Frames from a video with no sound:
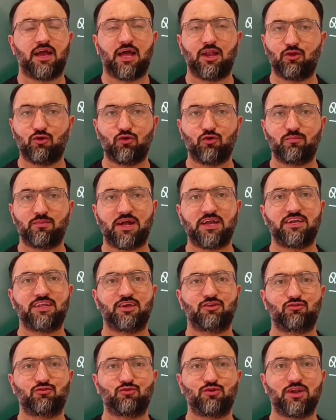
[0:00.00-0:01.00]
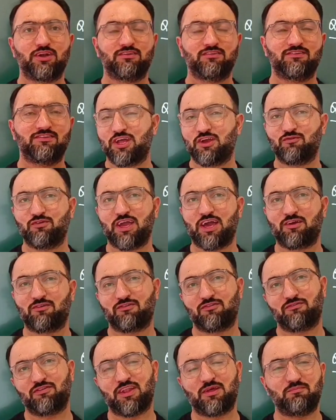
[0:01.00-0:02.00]
Hello, my dear students. Today we
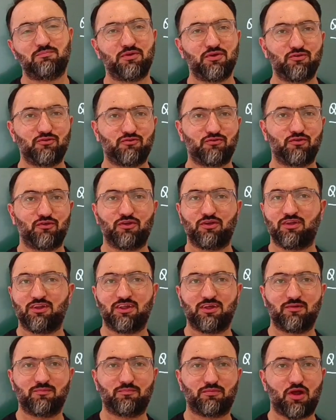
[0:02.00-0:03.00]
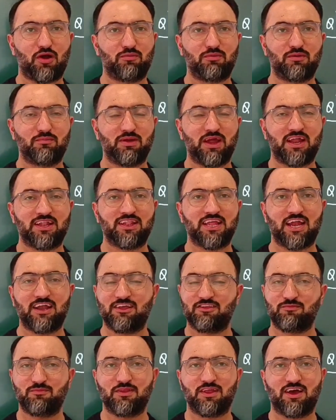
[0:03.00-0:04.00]
are with a beautiful problem, and
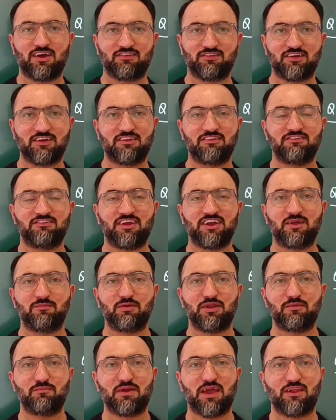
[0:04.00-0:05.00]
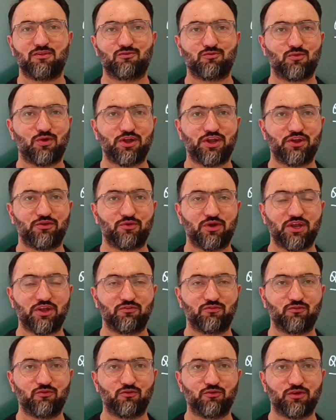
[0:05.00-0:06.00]
that has been asked in JEE Mains
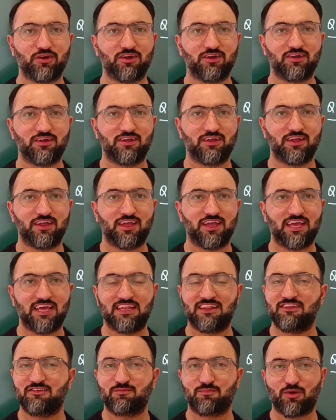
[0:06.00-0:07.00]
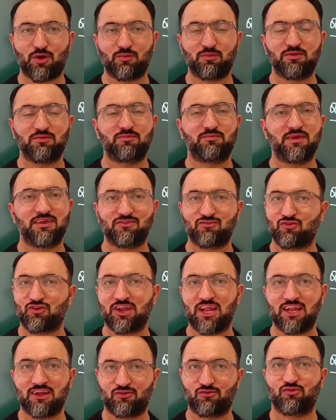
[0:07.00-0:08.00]
2024. This problem is based
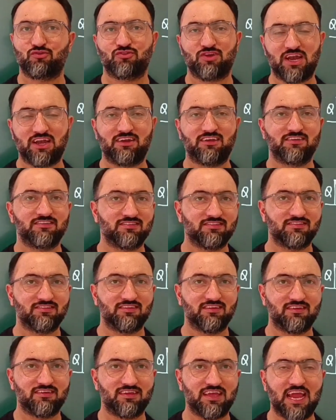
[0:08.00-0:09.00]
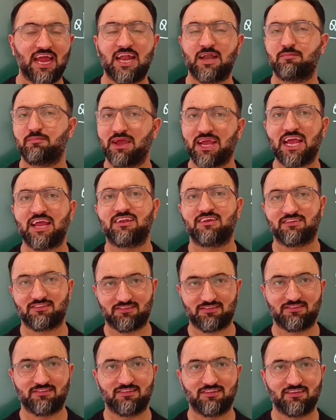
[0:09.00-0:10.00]
on electrostatics and mechanics.